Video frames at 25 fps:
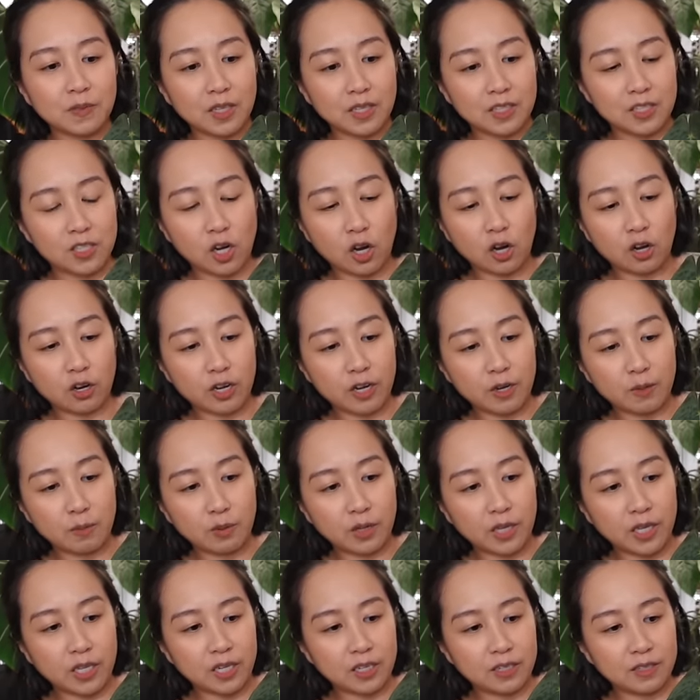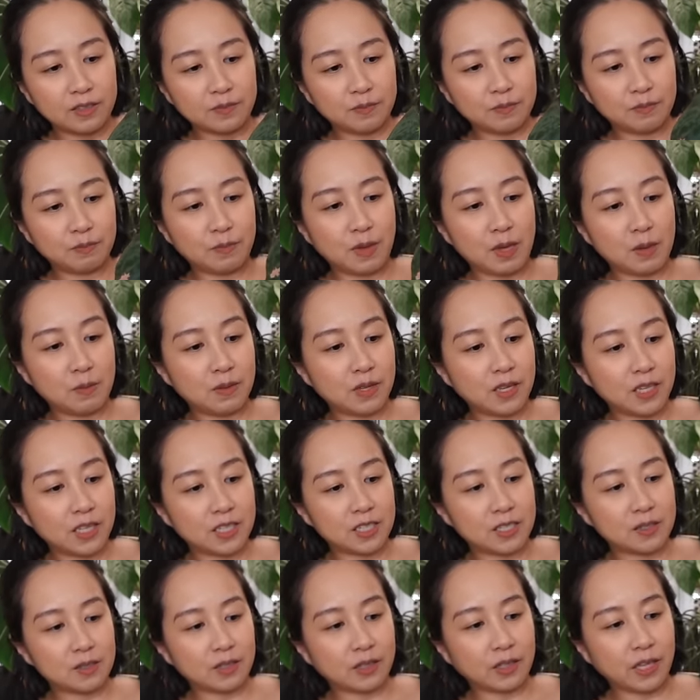Sorry, but maybe
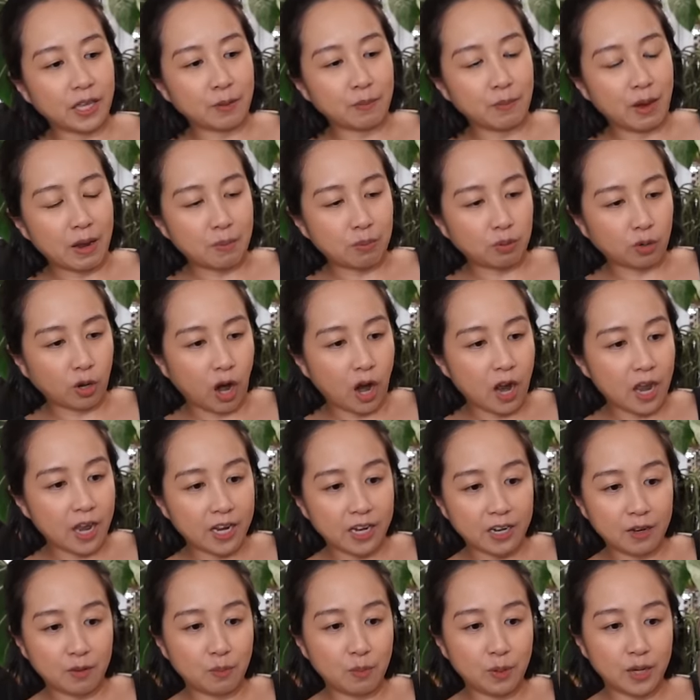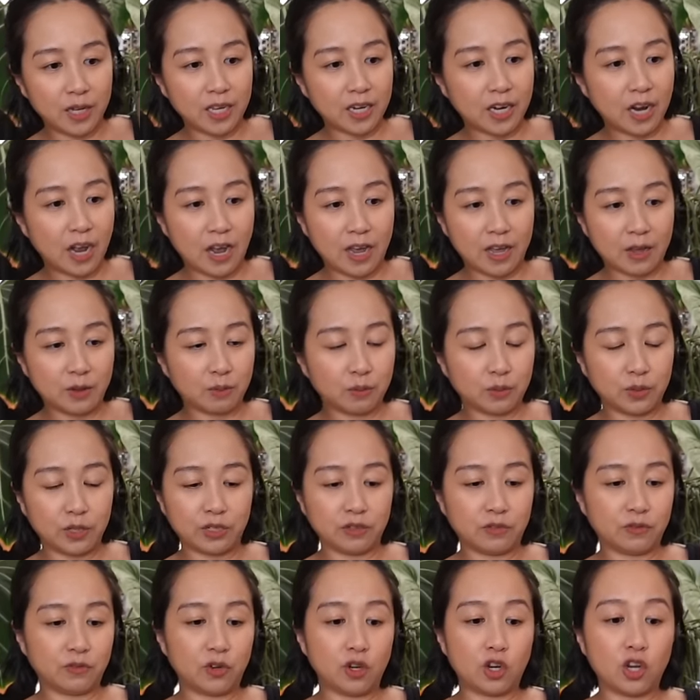it's like my pride, but I would
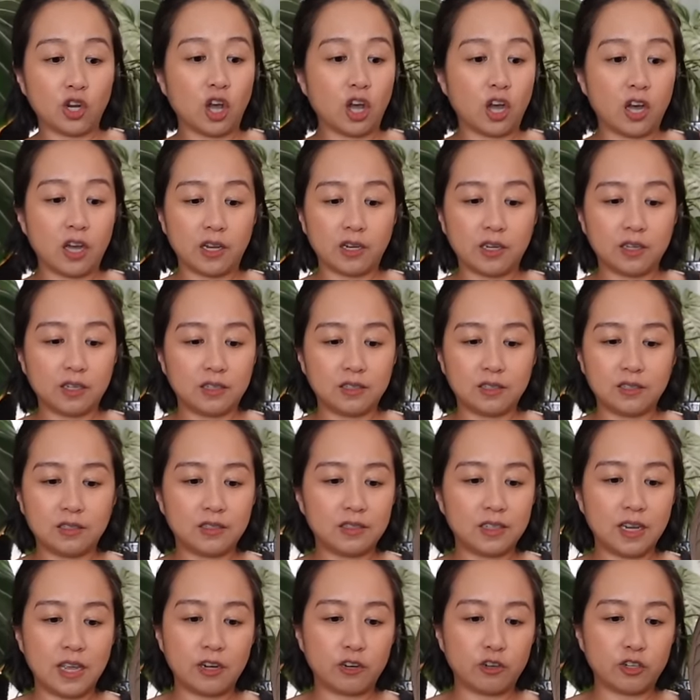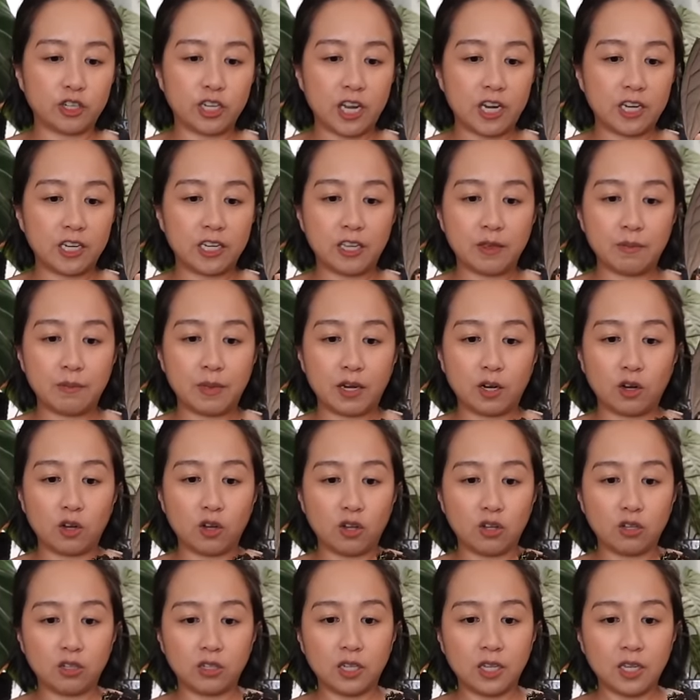have not entertained him at
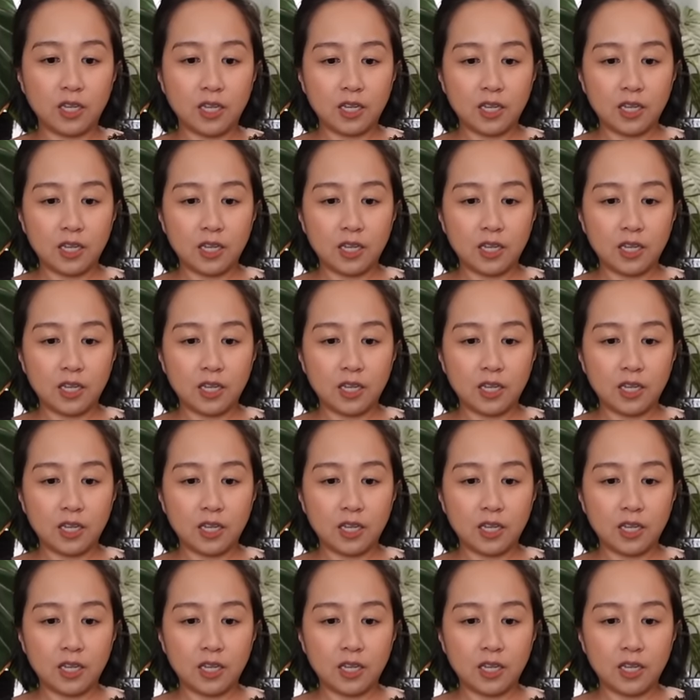all.